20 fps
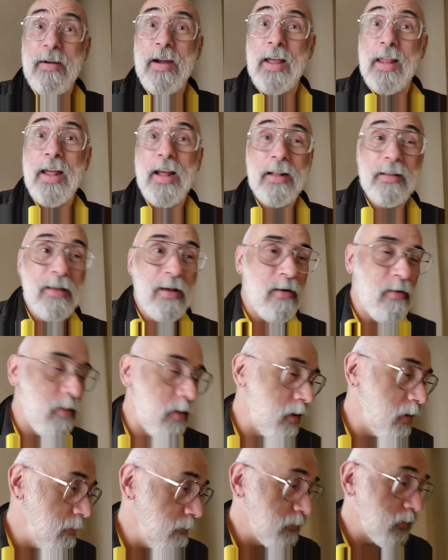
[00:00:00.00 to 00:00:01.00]
really,
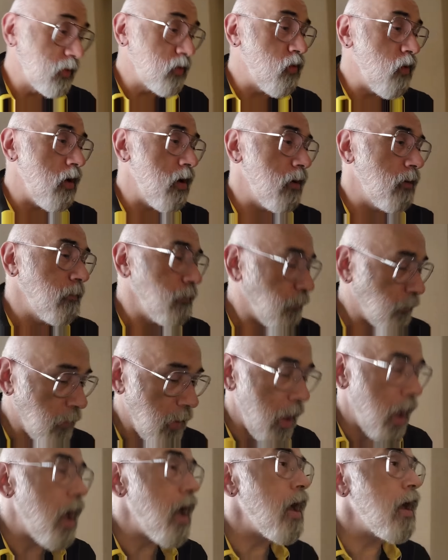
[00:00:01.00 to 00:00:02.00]
literally, squirrel.
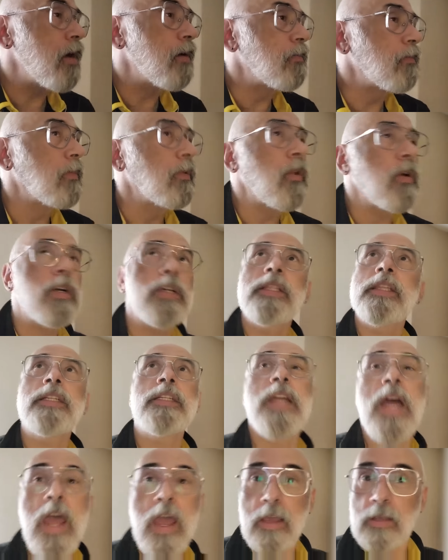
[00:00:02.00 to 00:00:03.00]
Um, look at
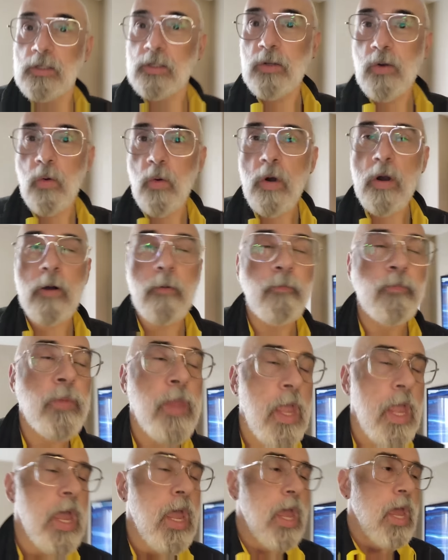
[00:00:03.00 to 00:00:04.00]
the day, squirrel.
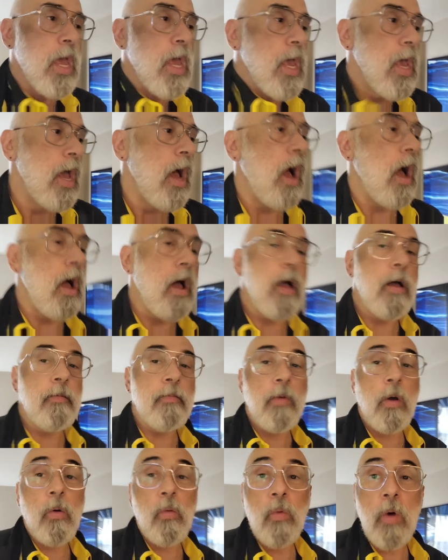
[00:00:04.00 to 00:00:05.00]

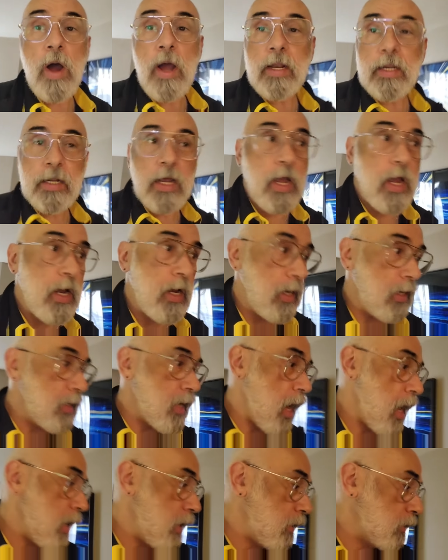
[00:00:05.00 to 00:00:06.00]
Um, what
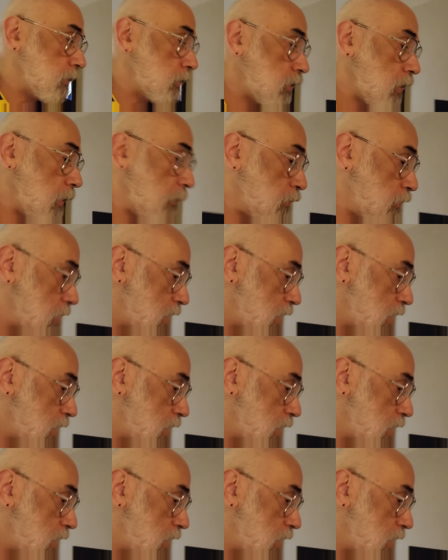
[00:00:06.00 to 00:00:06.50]
a nice